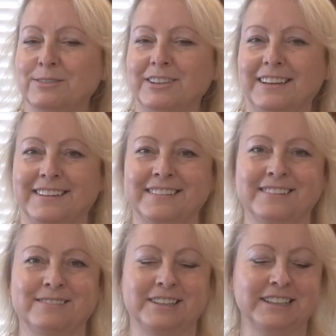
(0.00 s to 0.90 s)
We
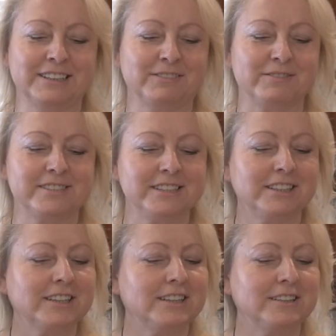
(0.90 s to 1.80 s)
can eat it with
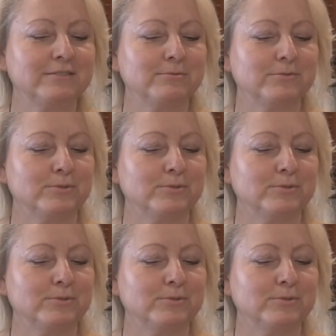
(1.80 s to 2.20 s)
cereal,